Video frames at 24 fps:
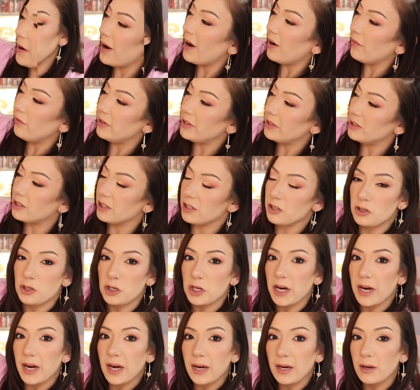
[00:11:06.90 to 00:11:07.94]
You have this
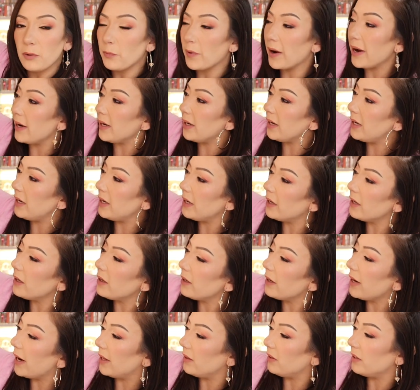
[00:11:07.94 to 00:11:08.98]
J right
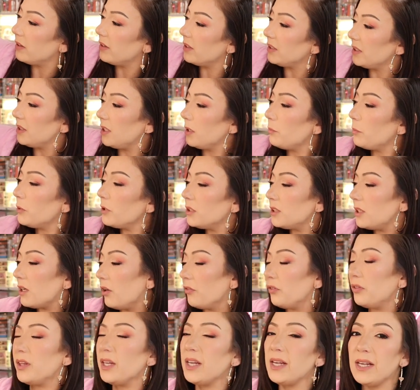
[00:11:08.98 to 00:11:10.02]
here and then the zippers
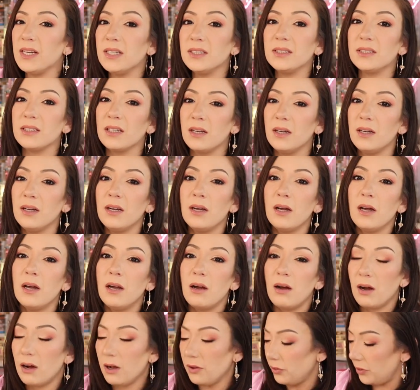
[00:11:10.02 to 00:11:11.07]
on these
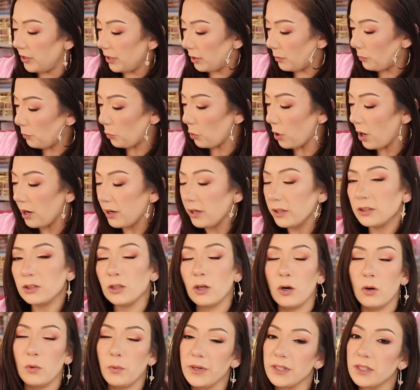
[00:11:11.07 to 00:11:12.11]
on their products
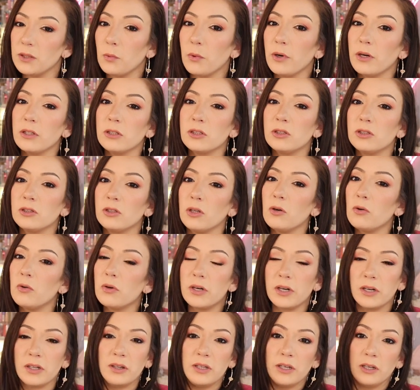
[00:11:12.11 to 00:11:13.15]
always work so
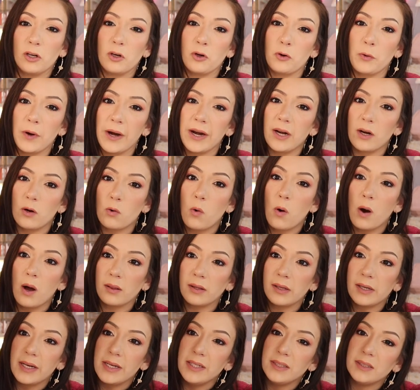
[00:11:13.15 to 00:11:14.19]
good. They're great
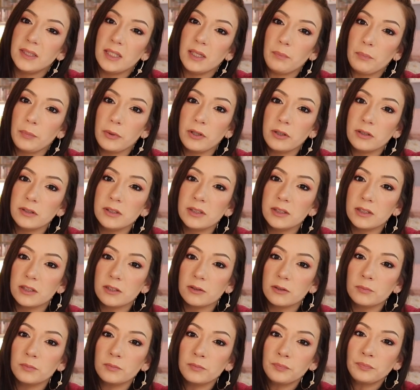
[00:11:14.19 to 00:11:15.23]
quality
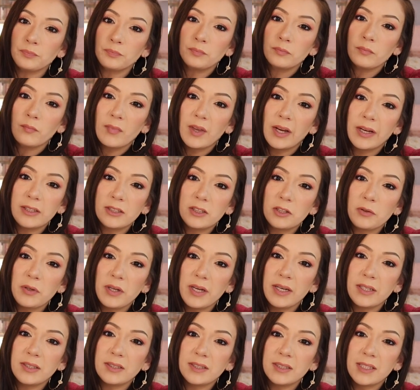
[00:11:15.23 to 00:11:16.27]
zippers. And so
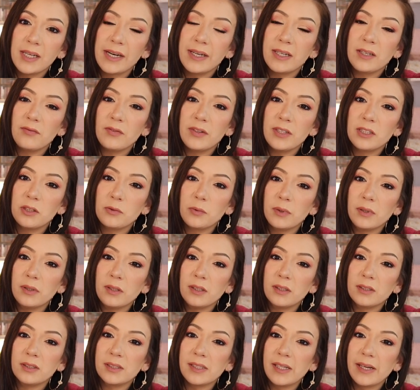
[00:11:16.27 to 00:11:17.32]
the inside of this one
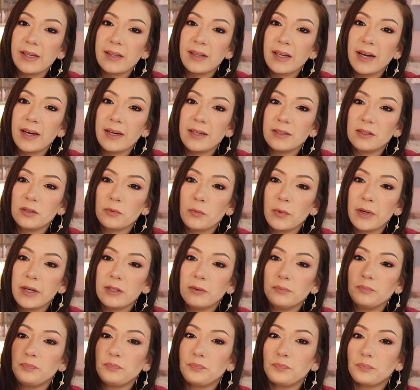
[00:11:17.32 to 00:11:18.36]
looks like that as
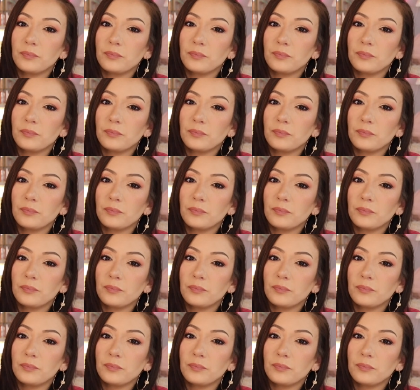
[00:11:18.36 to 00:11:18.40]
well.